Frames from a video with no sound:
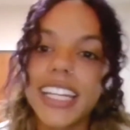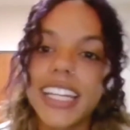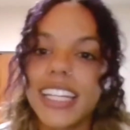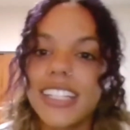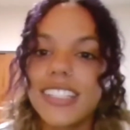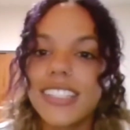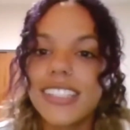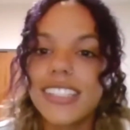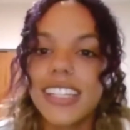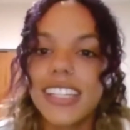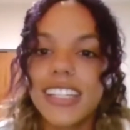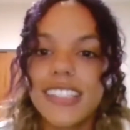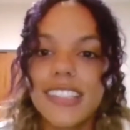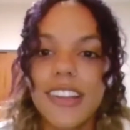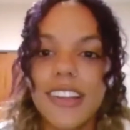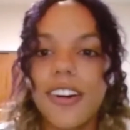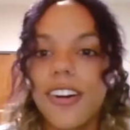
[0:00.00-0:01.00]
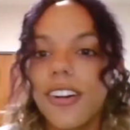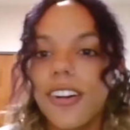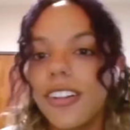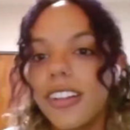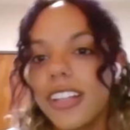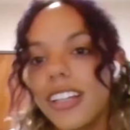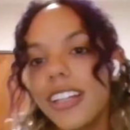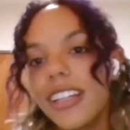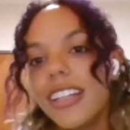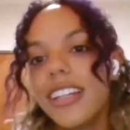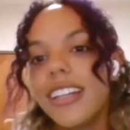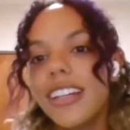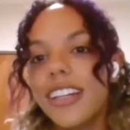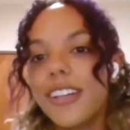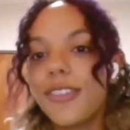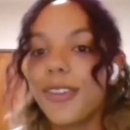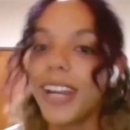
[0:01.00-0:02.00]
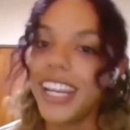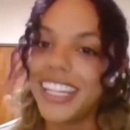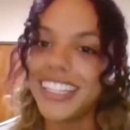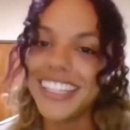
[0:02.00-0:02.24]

And I just think it's all great.